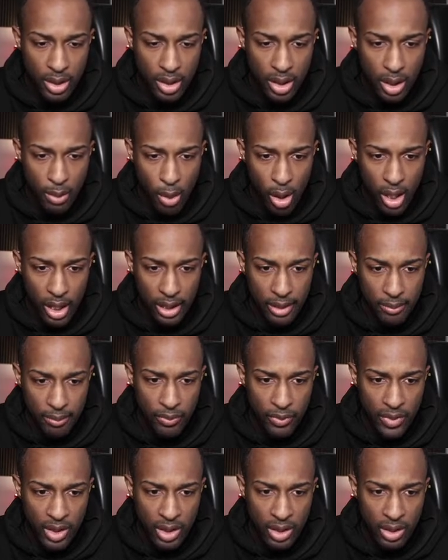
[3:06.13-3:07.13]
Come on.
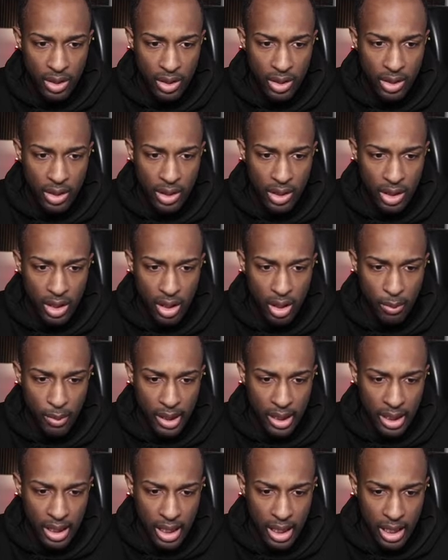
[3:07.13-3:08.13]
Oh my
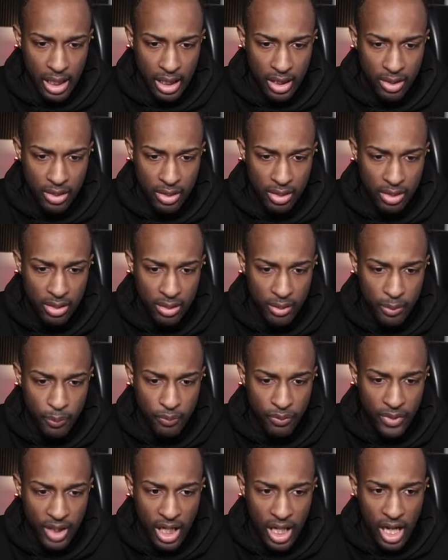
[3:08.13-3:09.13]
gosh.
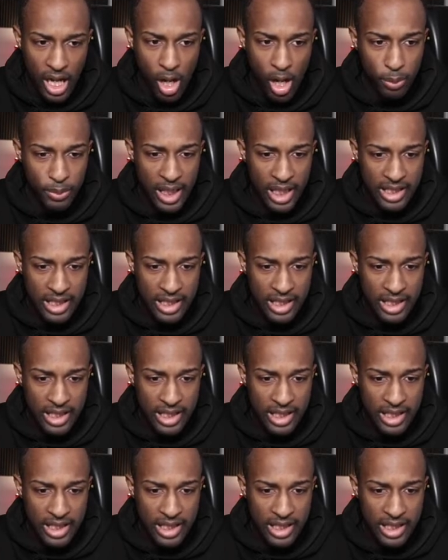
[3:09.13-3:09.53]
I hope they